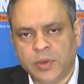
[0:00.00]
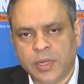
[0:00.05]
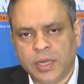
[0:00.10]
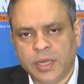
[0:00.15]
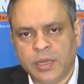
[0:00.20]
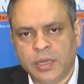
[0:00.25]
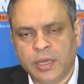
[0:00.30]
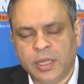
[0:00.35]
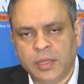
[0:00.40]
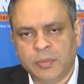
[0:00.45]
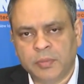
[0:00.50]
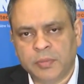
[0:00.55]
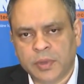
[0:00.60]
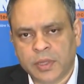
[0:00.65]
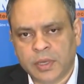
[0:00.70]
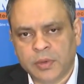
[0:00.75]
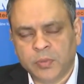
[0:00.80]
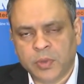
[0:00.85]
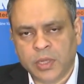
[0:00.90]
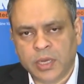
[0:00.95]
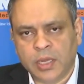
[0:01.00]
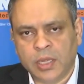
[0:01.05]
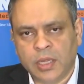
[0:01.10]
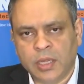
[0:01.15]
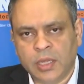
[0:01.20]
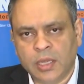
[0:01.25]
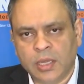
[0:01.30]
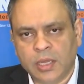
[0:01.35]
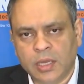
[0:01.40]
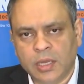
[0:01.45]
very deep and
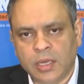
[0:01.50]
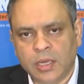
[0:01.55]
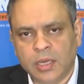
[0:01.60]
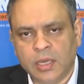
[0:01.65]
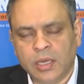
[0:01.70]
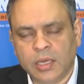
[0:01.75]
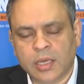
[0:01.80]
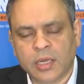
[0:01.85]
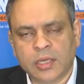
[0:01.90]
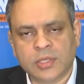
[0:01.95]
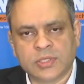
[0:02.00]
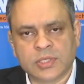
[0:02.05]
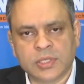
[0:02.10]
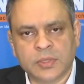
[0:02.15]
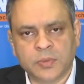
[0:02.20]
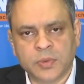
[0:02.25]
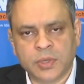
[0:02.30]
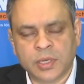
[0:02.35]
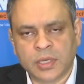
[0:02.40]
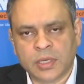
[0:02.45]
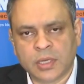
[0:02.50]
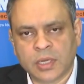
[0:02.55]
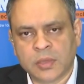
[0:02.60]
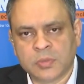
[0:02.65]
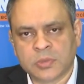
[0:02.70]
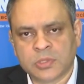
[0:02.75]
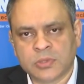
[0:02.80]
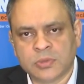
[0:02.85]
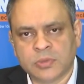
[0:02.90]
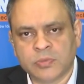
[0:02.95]
very intensive when it
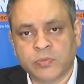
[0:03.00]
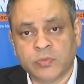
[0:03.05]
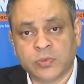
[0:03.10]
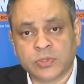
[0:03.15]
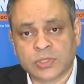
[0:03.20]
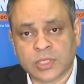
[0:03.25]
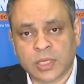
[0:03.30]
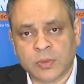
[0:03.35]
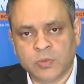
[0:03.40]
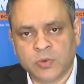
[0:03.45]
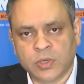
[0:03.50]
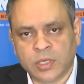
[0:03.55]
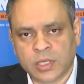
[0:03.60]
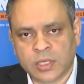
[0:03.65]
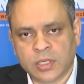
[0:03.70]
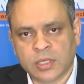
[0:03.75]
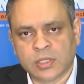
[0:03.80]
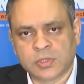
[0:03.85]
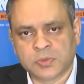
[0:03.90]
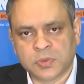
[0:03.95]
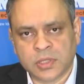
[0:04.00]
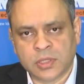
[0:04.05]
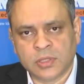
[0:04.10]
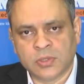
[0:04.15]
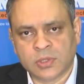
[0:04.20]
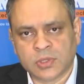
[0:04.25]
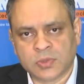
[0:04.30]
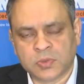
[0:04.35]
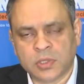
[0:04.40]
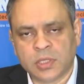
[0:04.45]
comes to sub-verticals
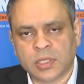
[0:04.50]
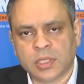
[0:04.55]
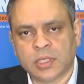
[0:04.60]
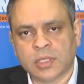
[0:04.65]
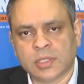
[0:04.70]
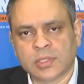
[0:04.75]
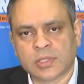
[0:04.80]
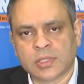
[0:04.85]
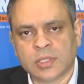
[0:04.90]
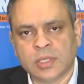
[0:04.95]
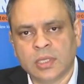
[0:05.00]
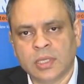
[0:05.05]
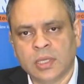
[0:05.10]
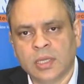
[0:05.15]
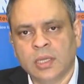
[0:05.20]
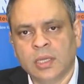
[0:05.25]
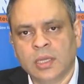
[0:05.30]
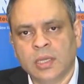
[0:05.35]
within those verticals.